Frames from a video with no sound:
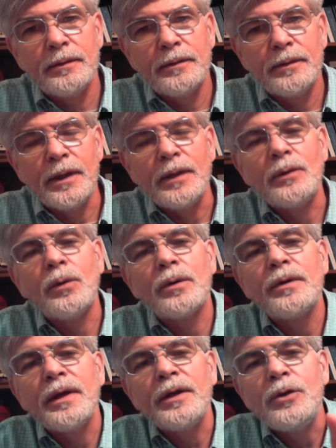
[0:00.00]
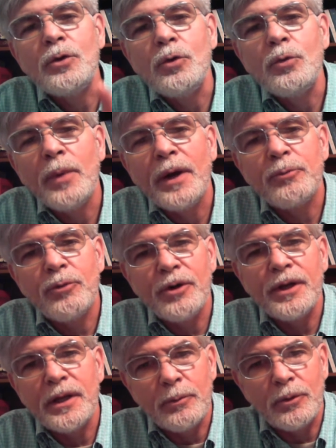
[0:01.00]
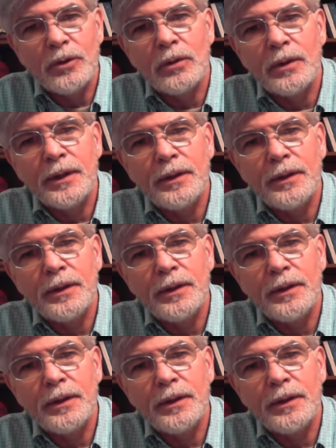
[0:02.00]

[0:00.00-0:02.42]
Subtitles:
in order that you might bring him glory.